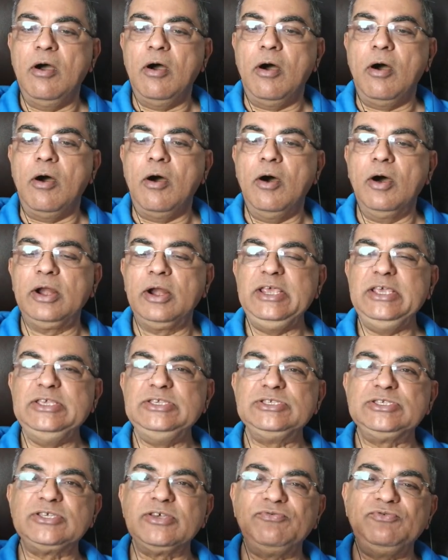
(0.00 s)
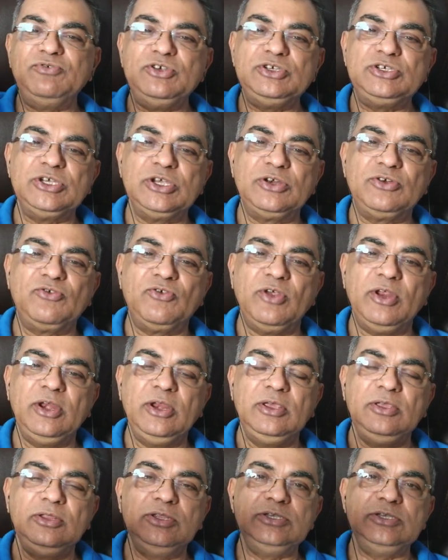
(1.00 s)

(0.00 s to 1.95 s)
or insufficient training,